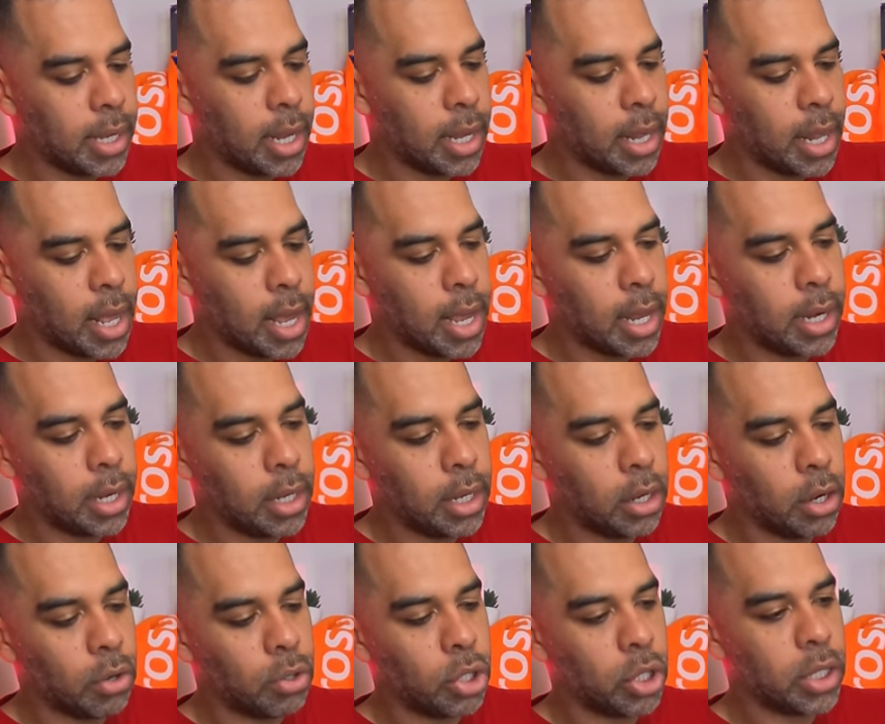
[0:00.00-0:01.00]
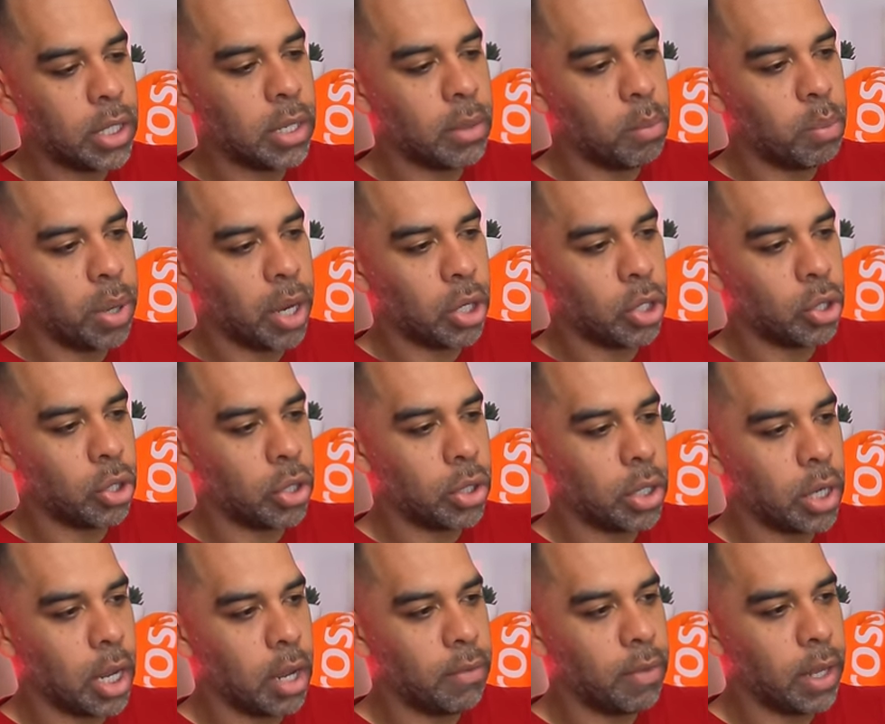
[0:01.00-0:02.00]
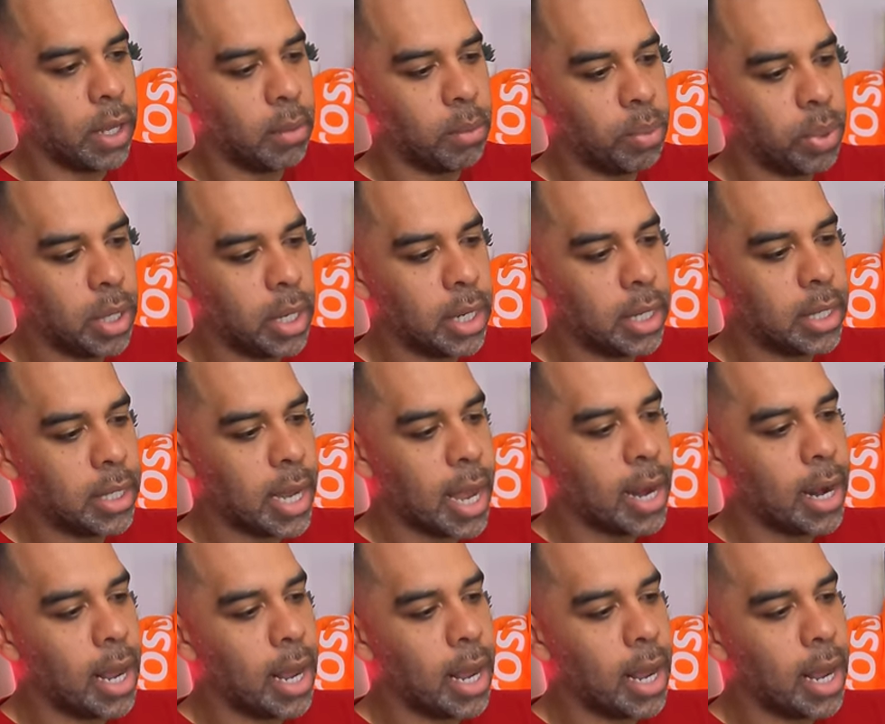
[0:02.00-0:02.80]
and then, you know, just some pictures of the completed set,